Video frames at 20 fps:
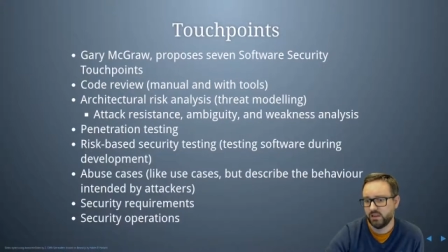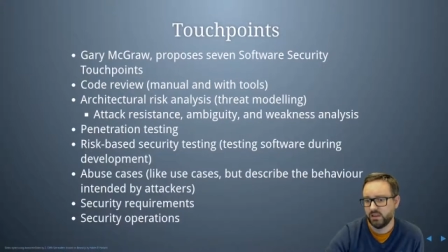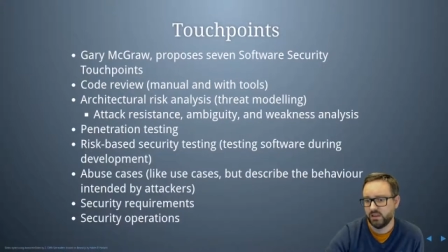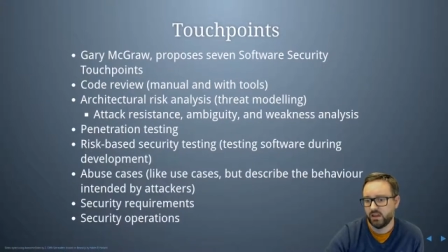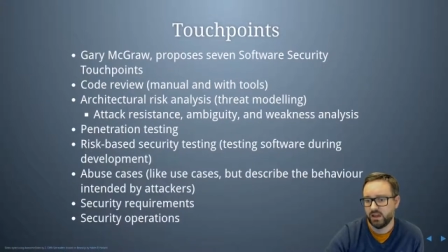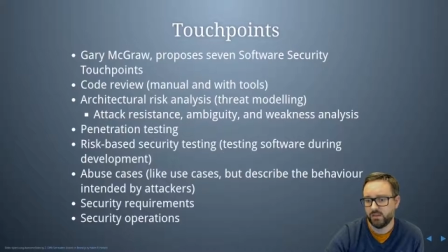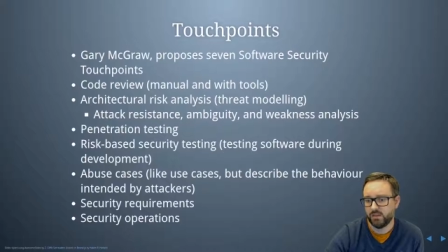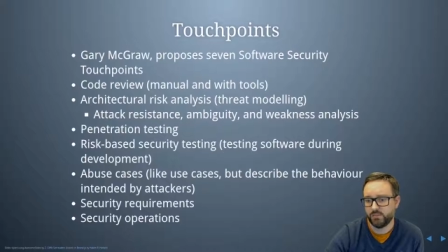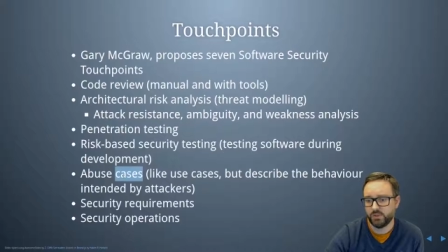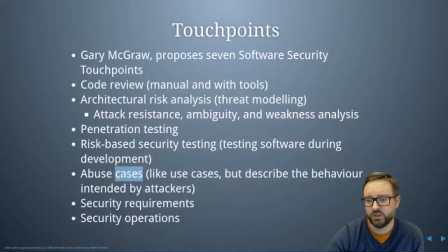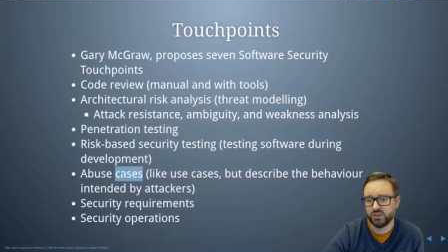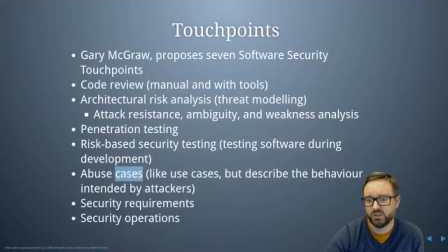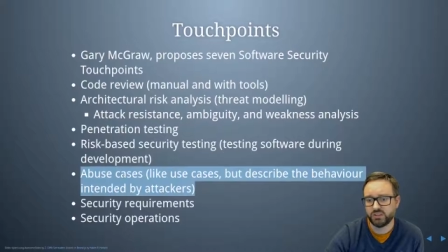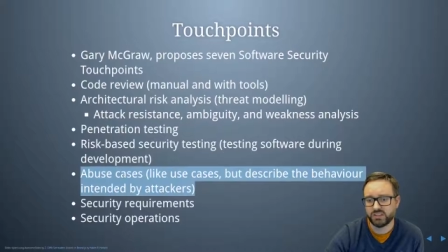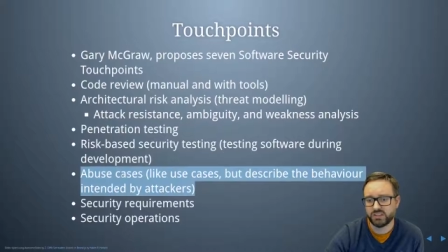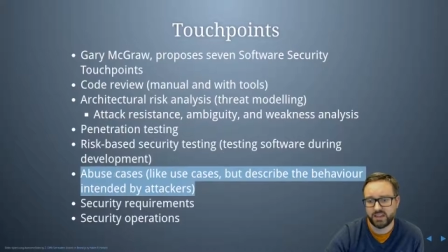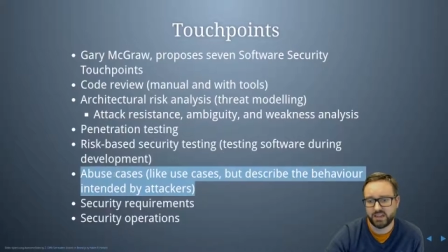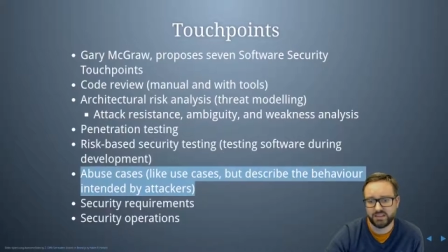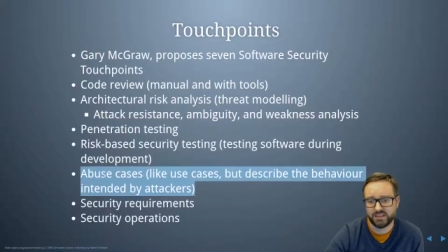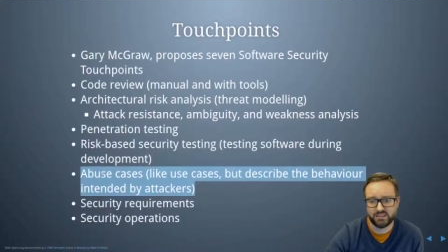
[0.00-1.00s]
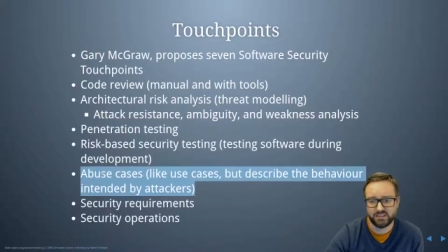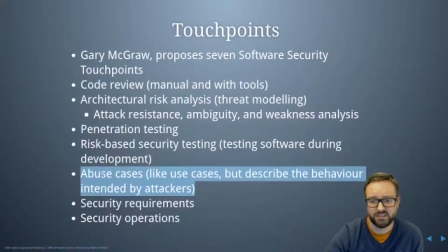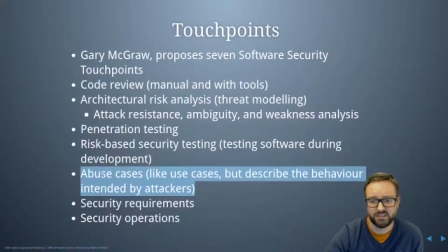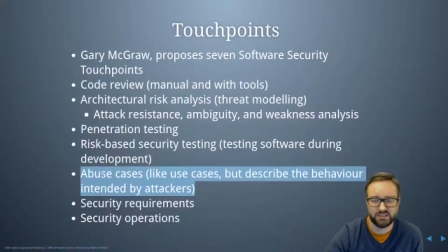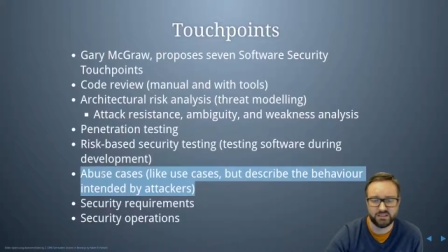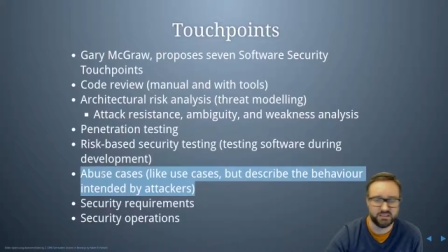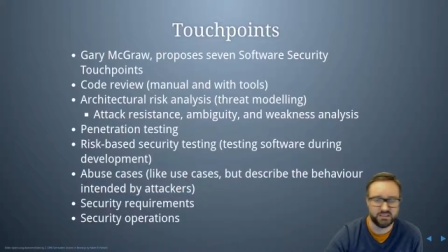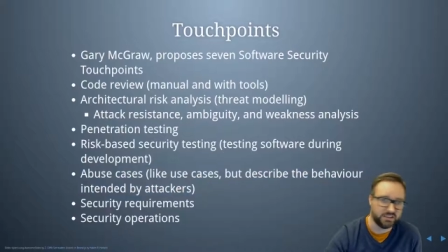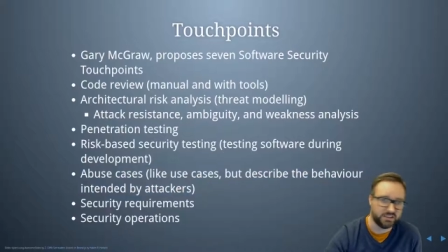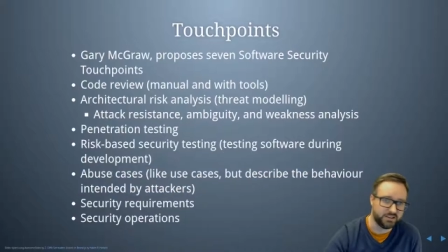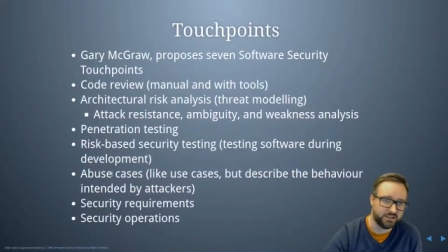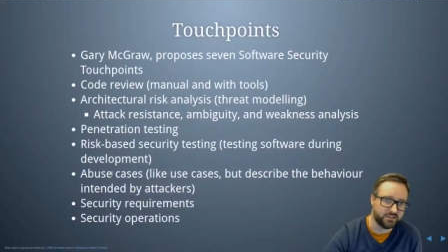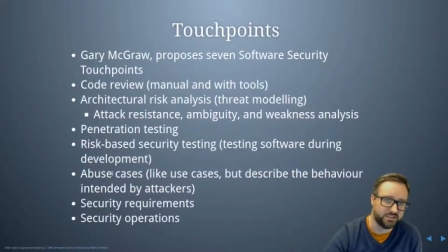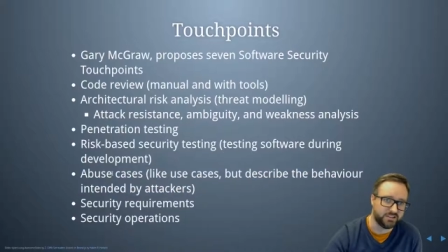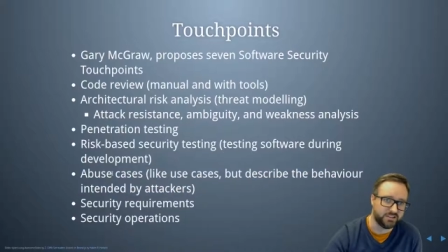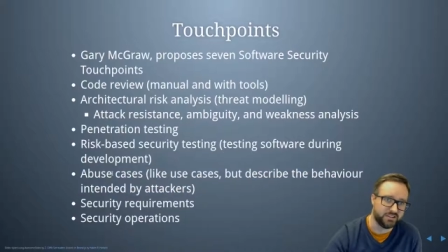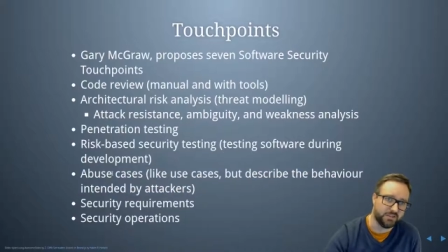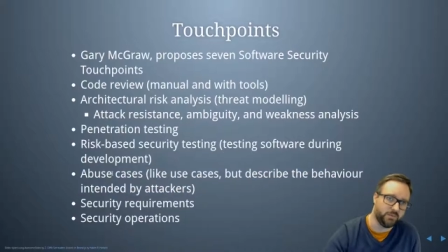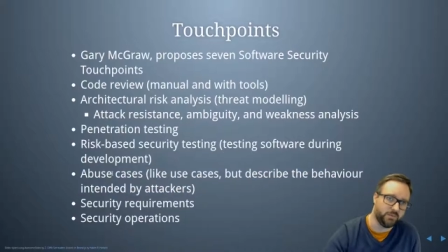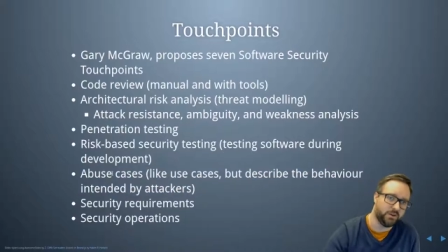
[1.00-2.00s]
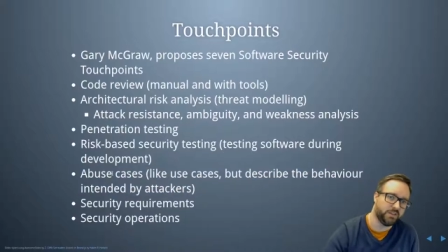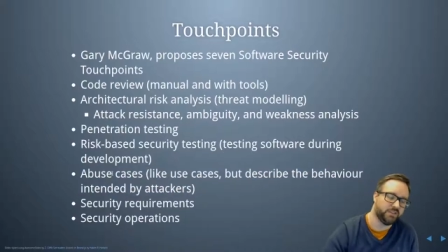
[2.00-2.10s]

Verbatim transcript: Abuse cases is an interesting one.